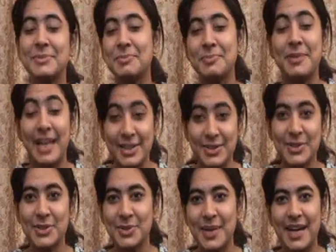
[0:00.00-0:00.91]
is a
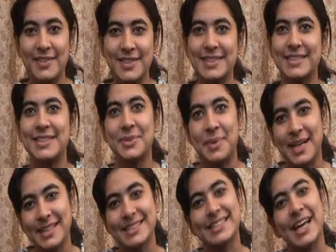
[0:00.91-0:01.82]
pleasure to have this
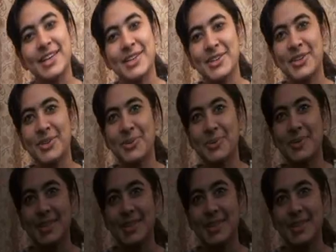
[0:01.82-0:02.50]
device. Thank